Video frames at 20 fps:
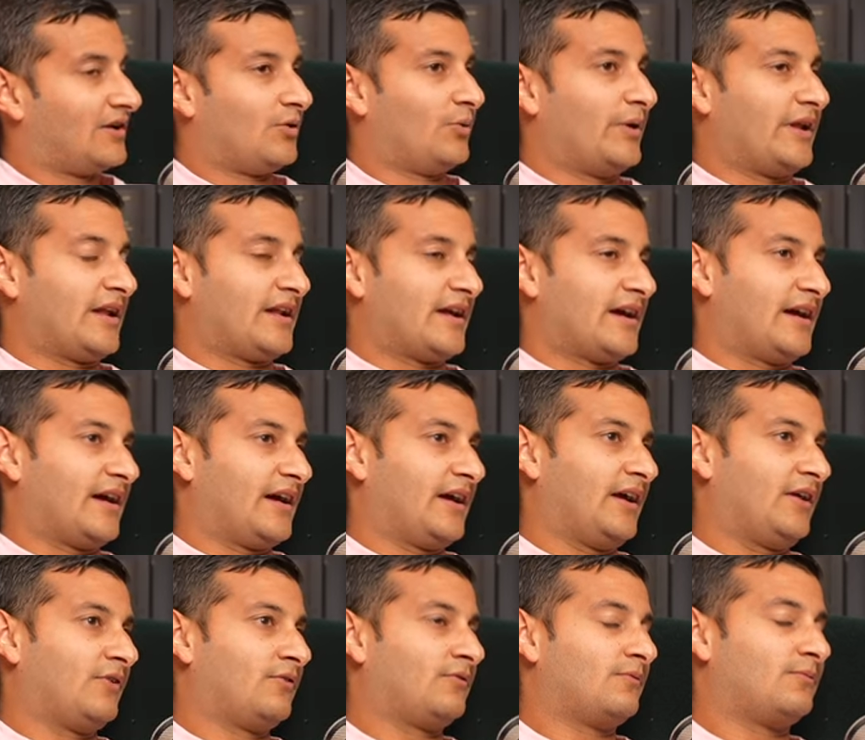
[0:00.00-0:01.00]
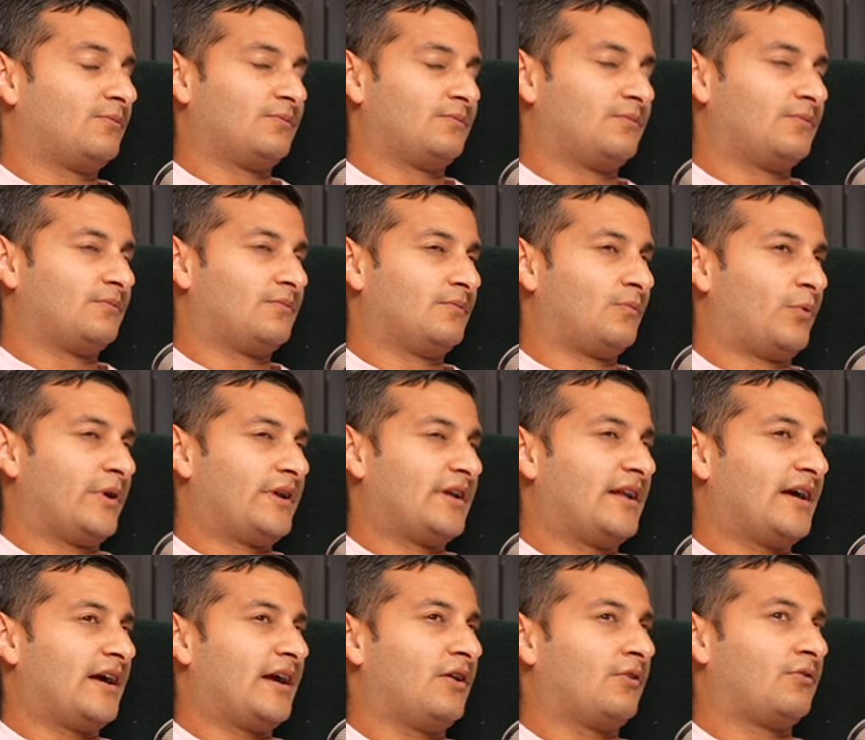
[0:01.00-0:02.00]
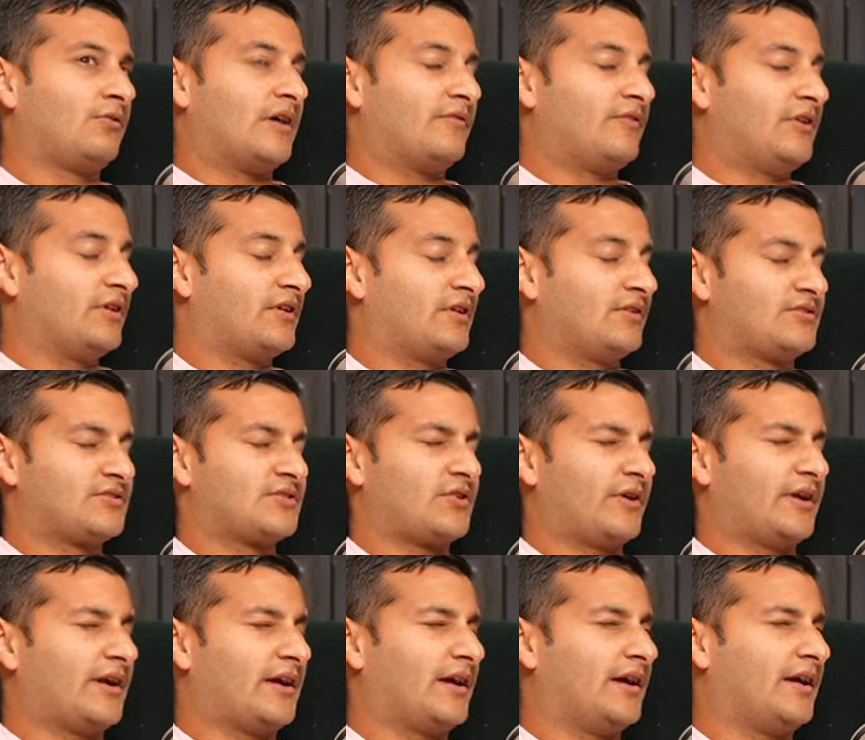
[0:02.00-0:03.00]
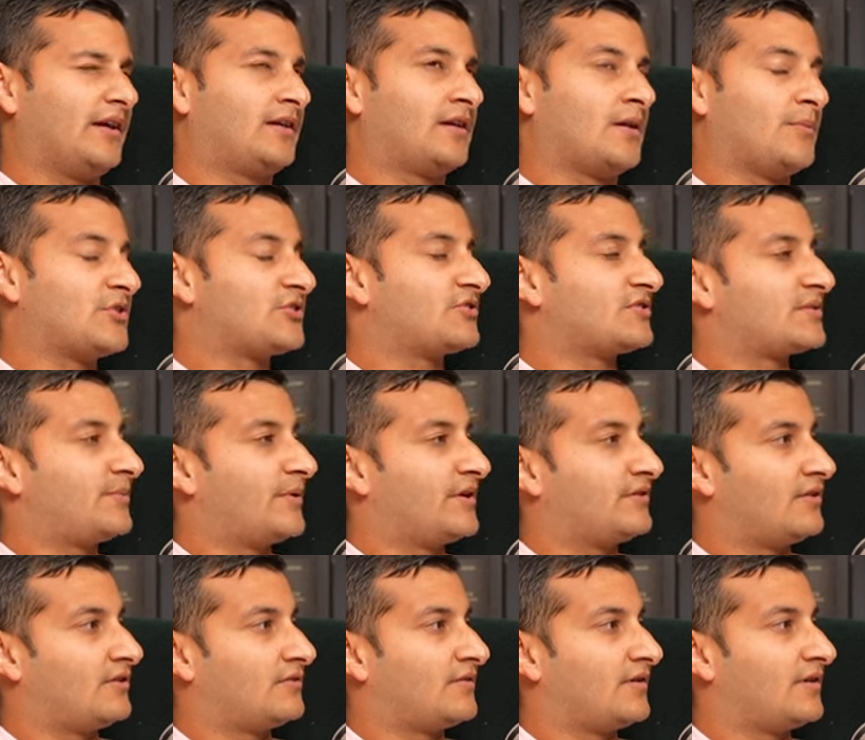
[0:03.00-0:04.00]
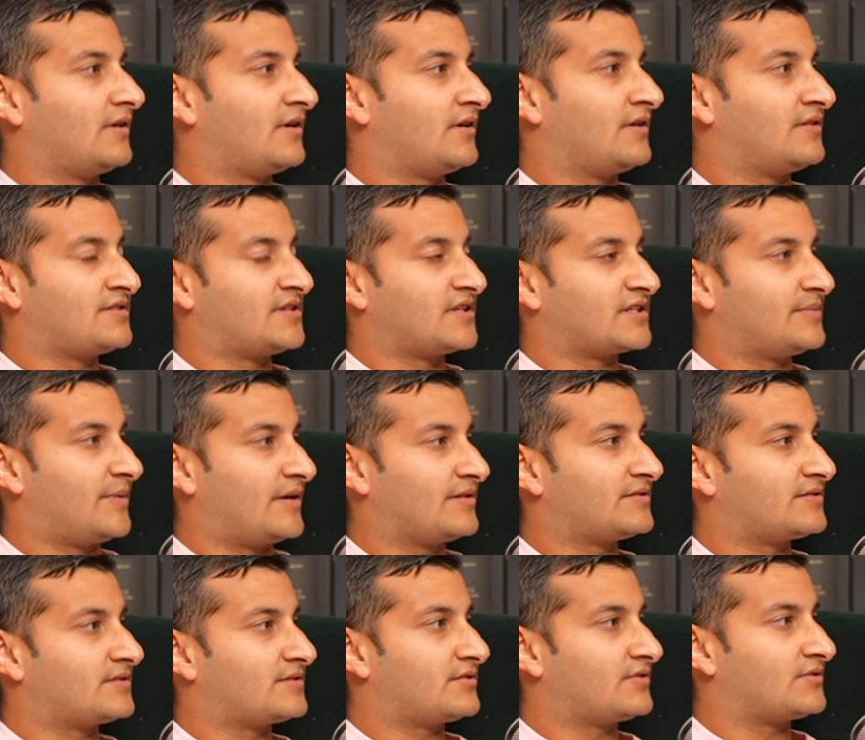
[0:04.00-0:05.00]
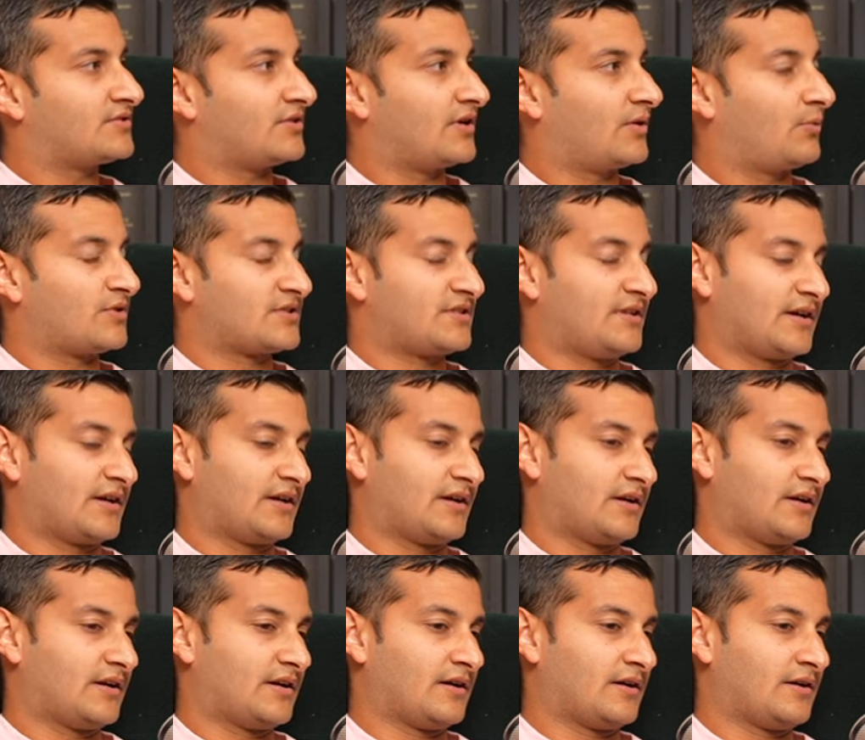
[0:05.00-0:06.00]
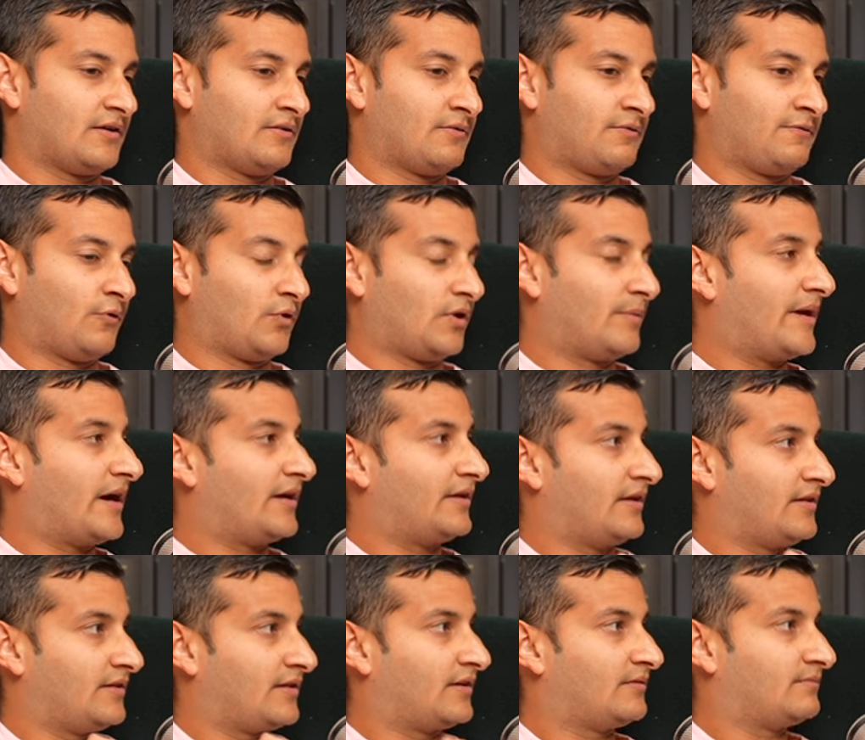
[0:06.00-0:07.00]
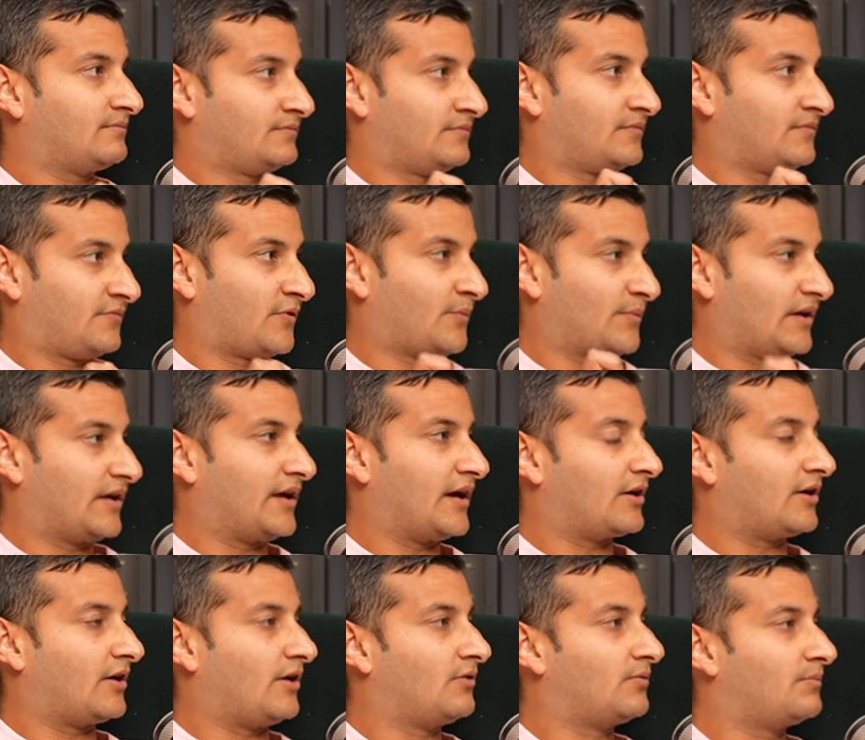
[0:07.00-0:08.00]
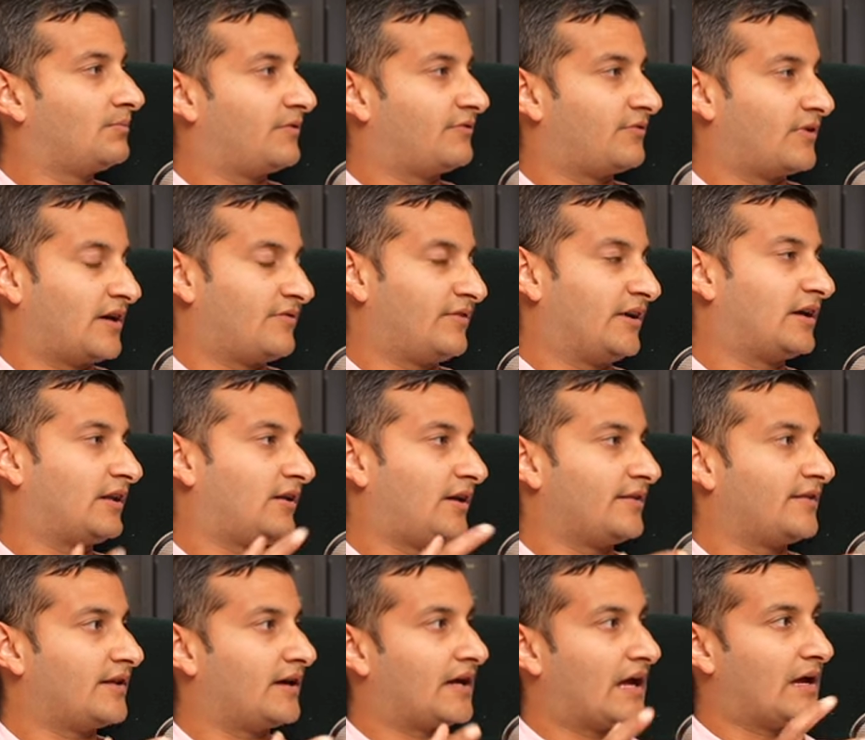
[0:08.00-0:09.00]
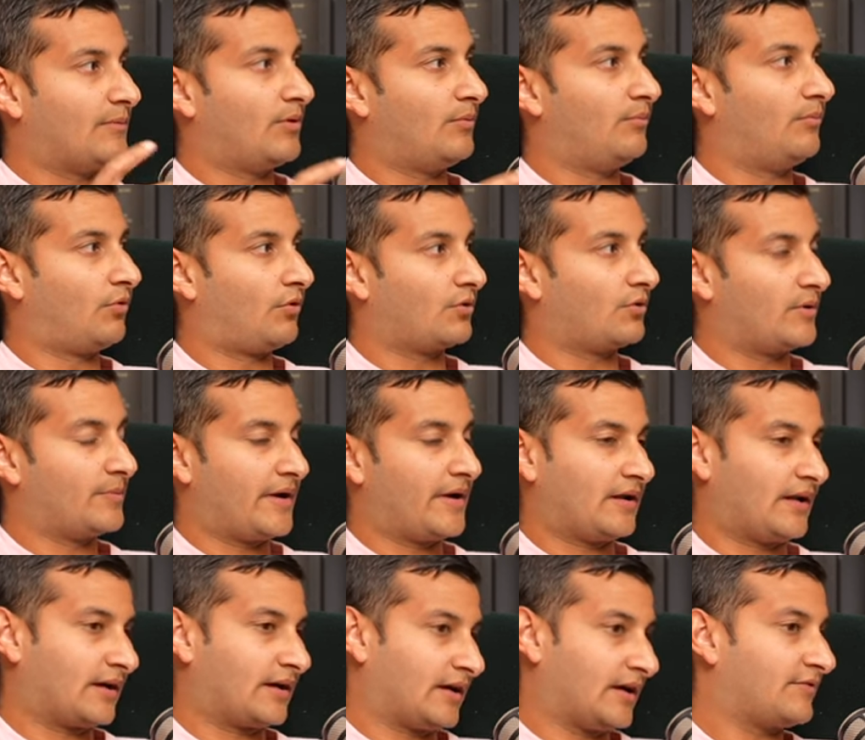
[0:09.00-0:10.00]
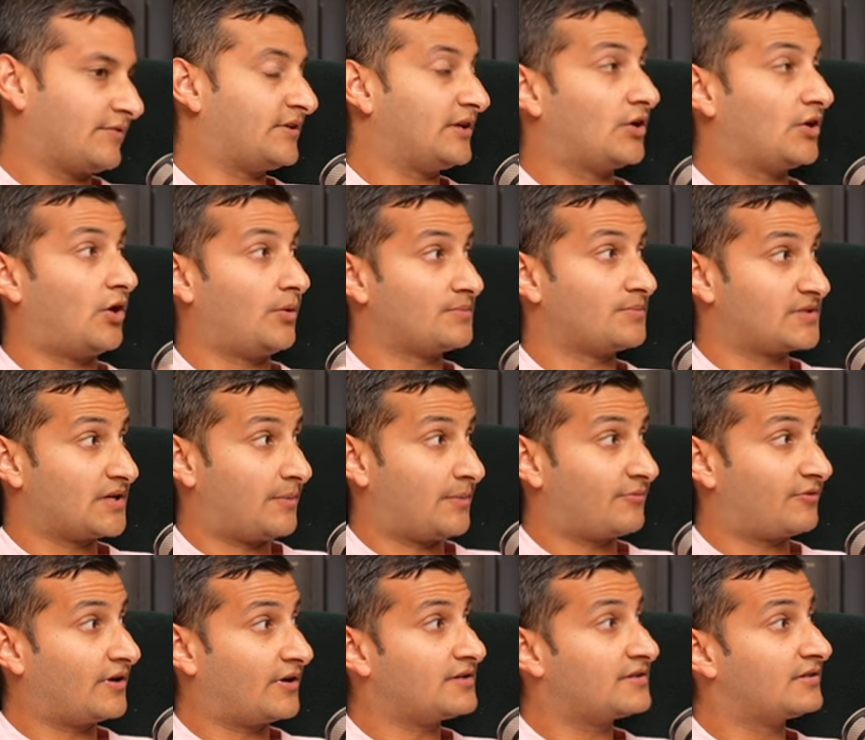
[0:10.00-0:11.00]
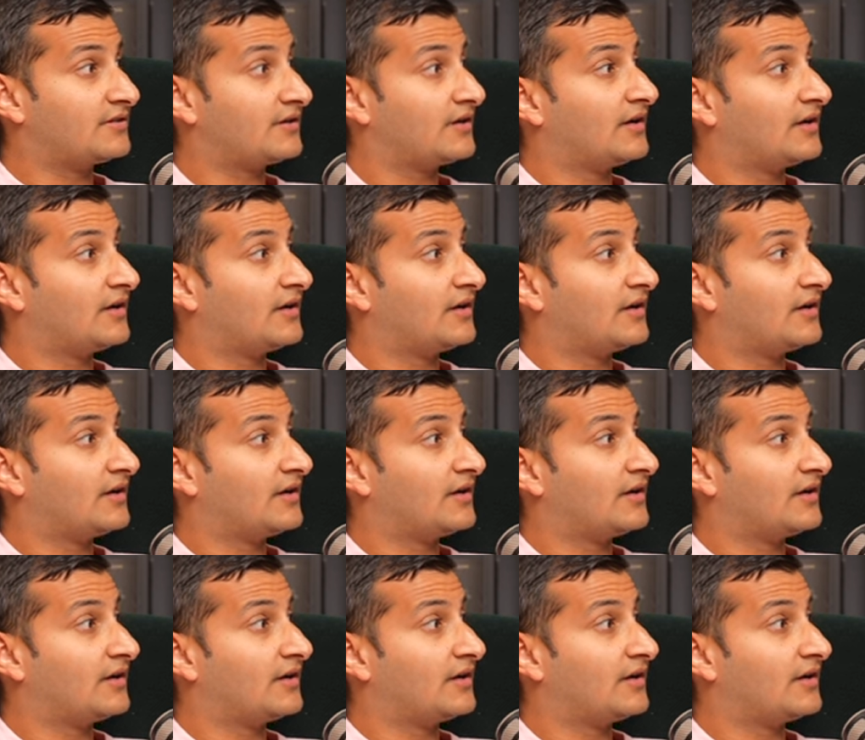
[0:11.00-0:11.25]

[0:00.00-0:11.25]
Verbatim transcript: We did a we did a revenue sorry a commission split over six months, so it wasn't like a full amount in the from the get go. But for every client that came mm. on board, we paid like a hefty comms upfront